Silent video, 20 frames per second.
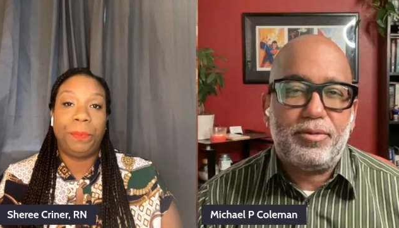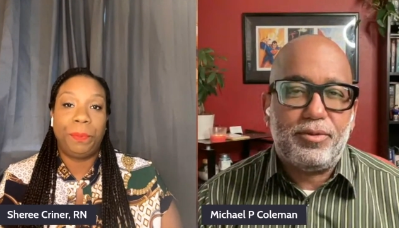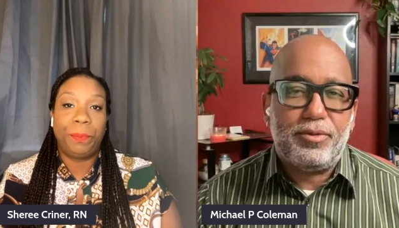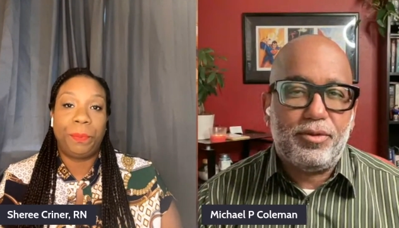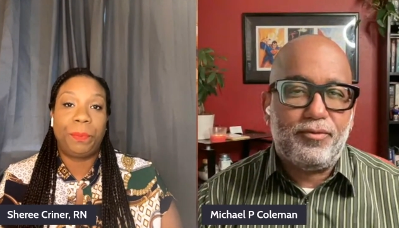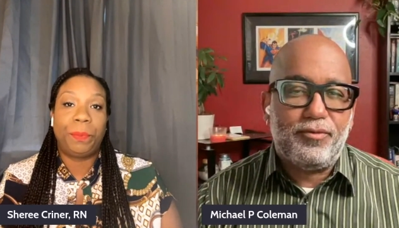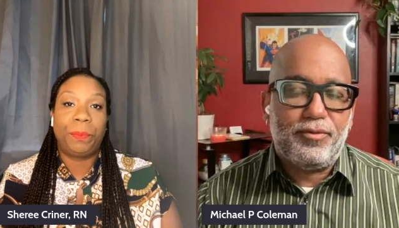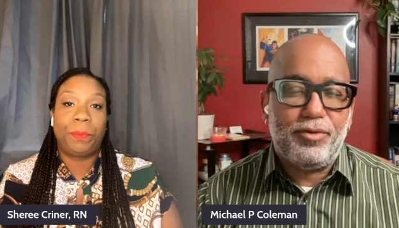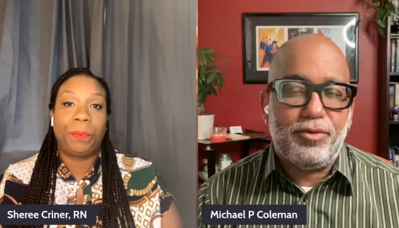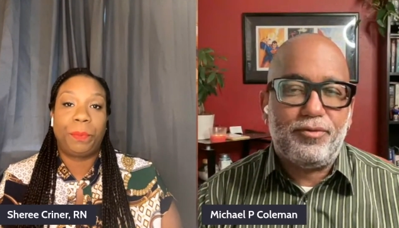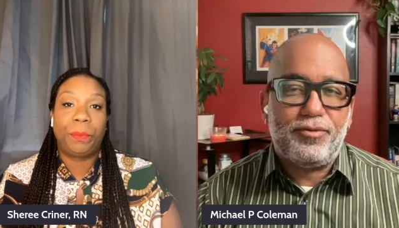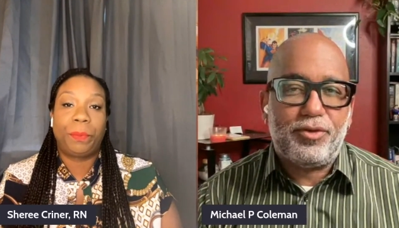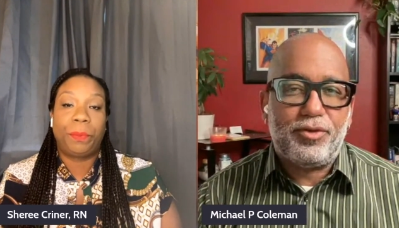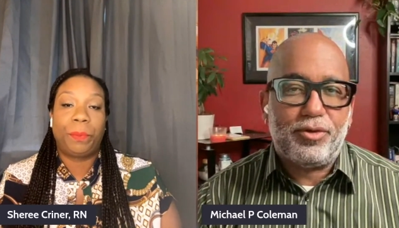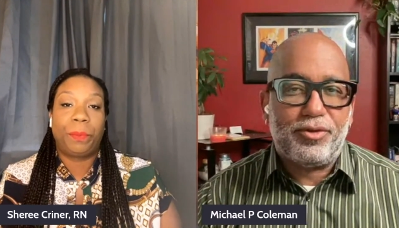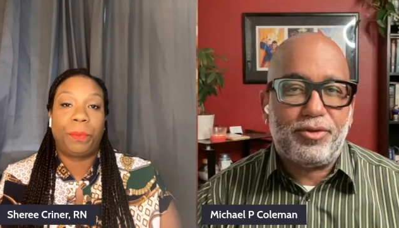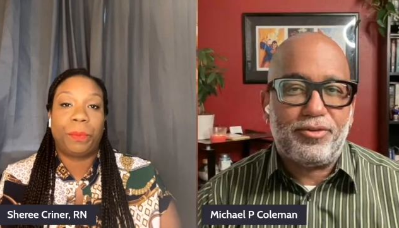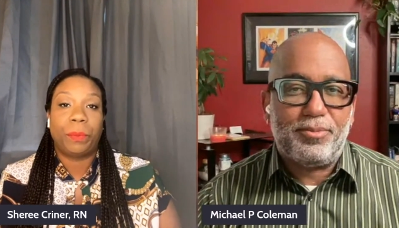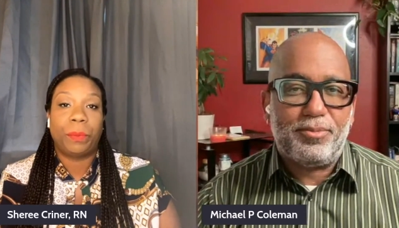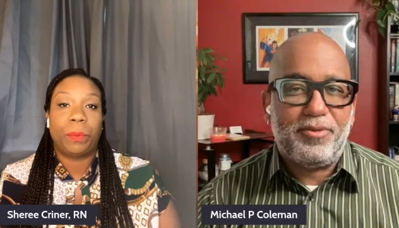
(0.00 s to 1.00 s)
Speaker 1: you you've
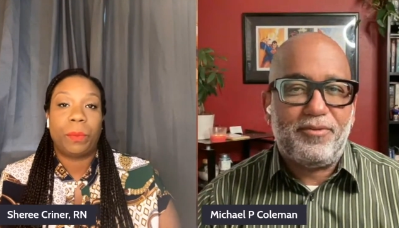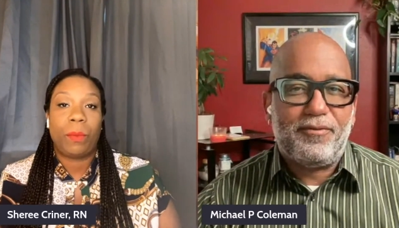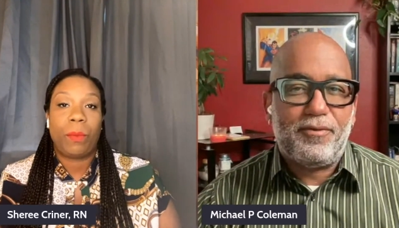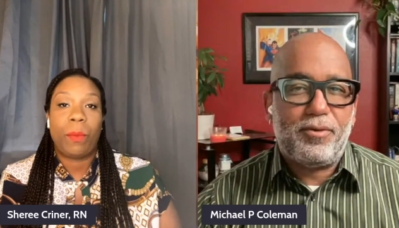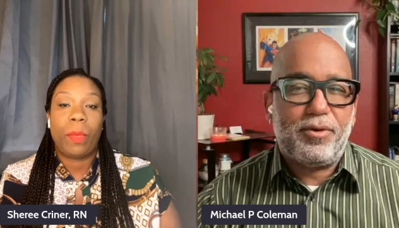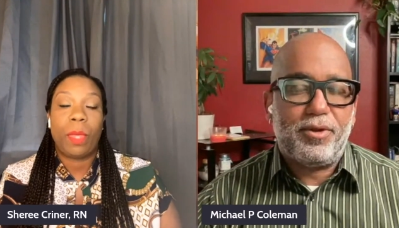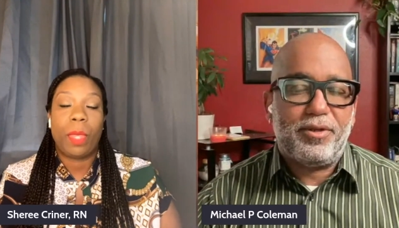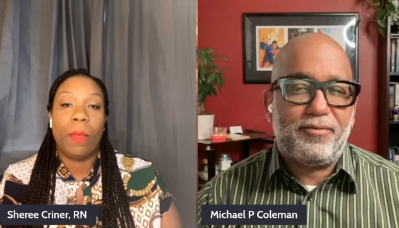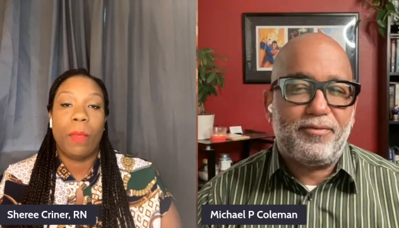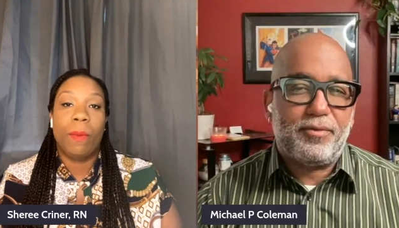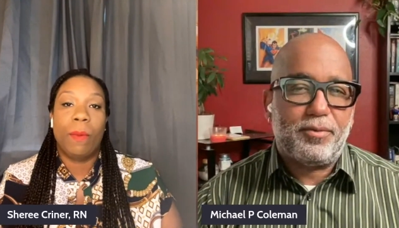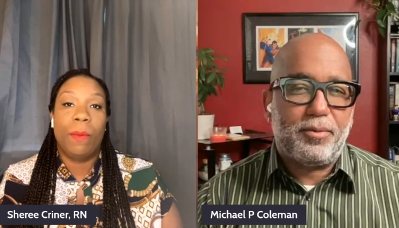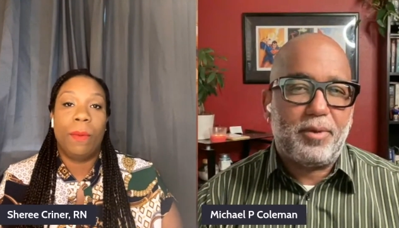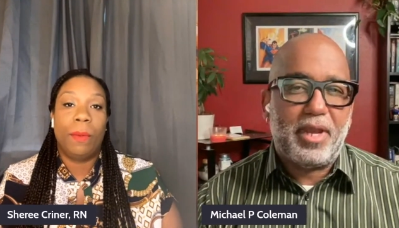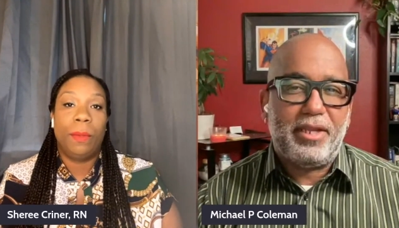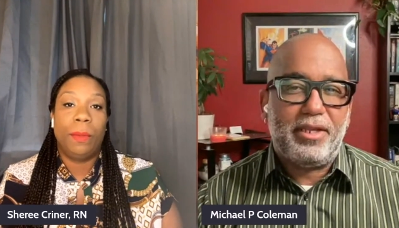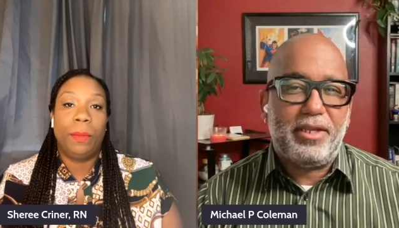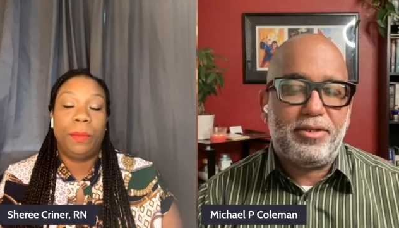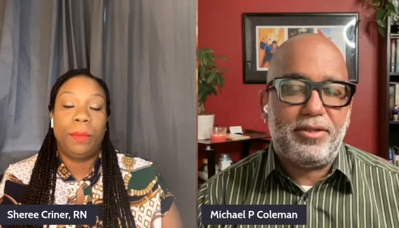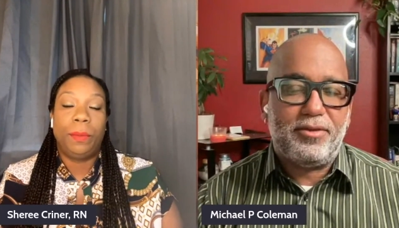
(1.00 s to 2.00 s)
told us before in a
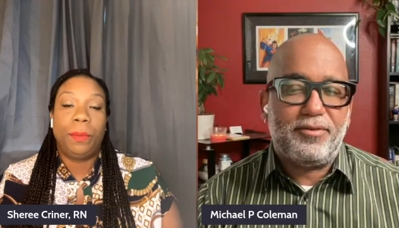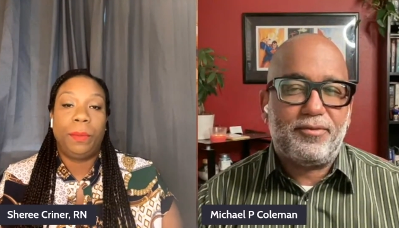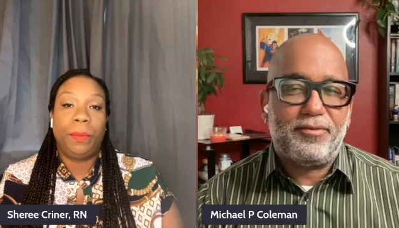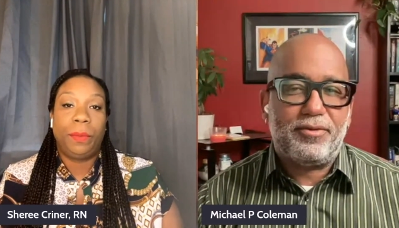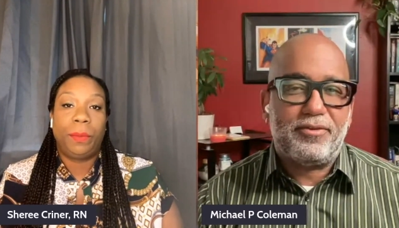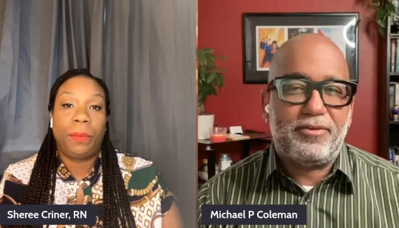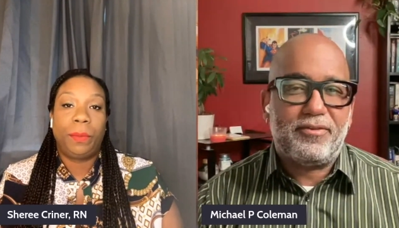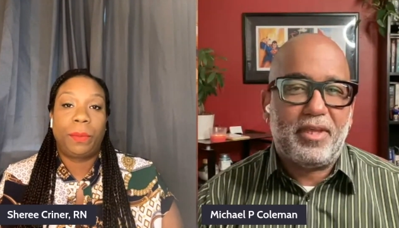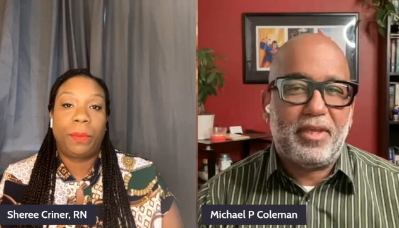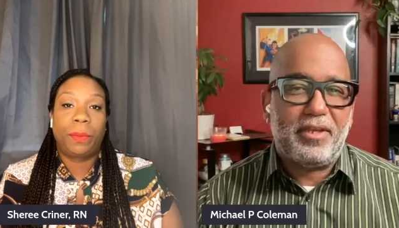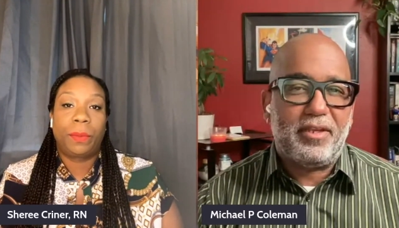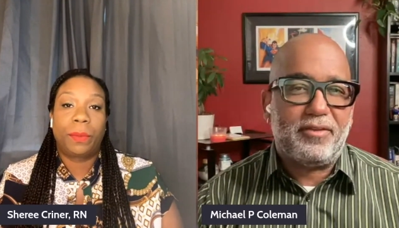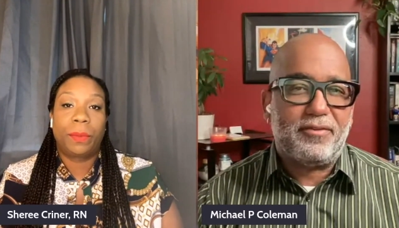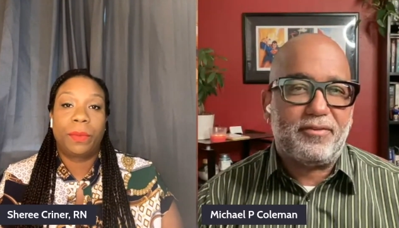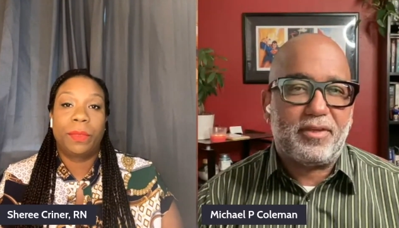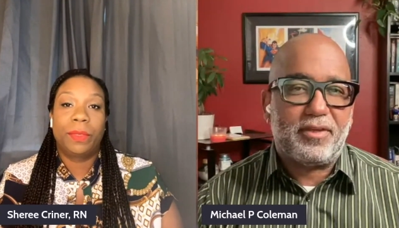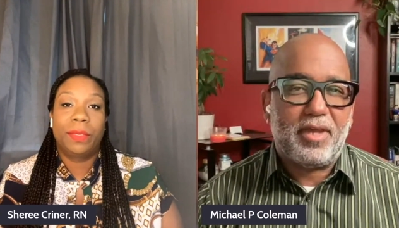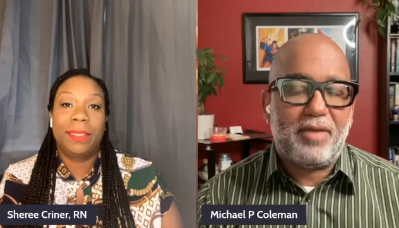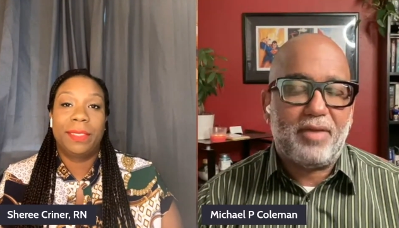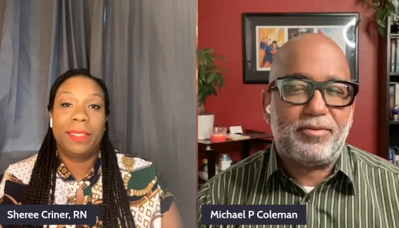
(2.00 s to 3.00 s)
variety of different
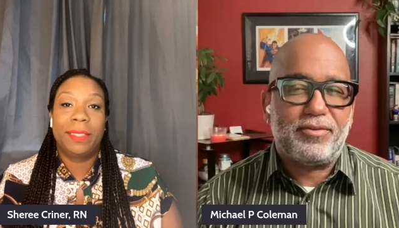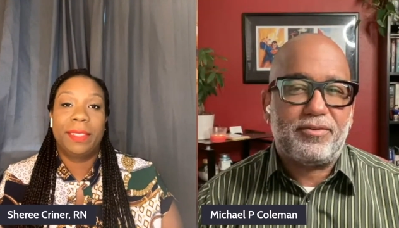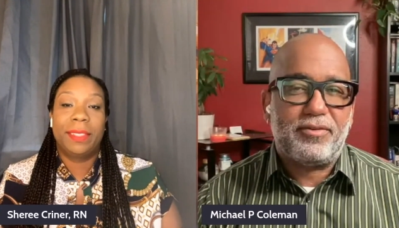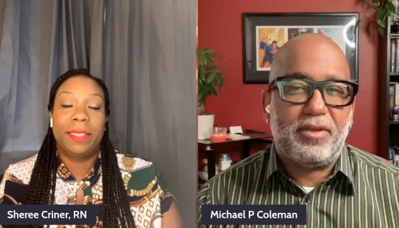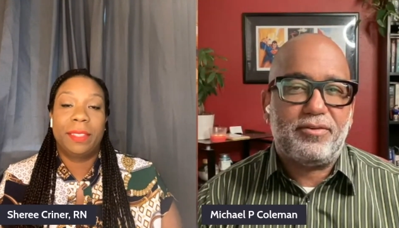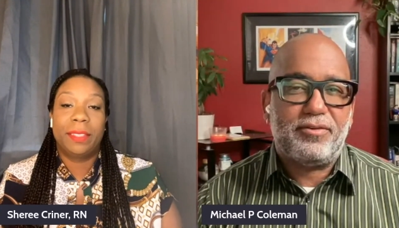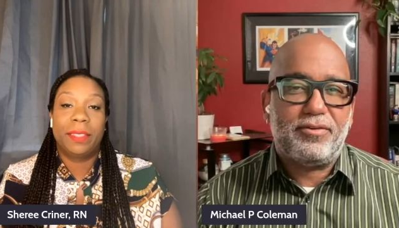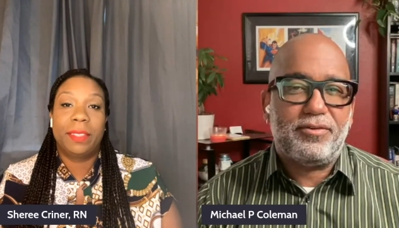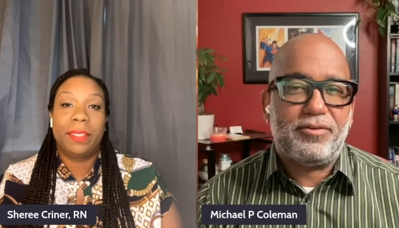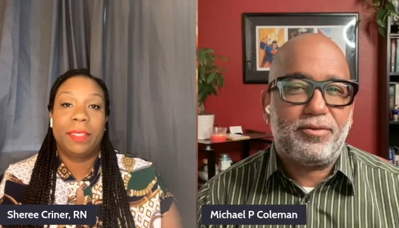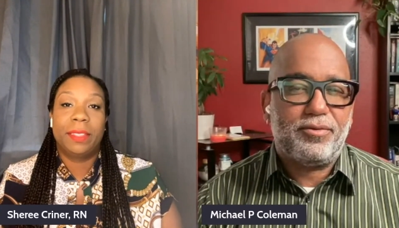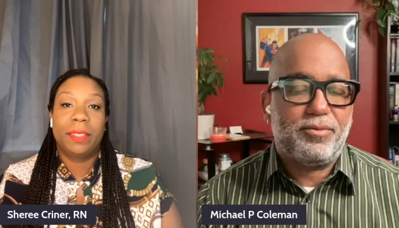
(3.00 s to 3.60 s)
settings and conversations,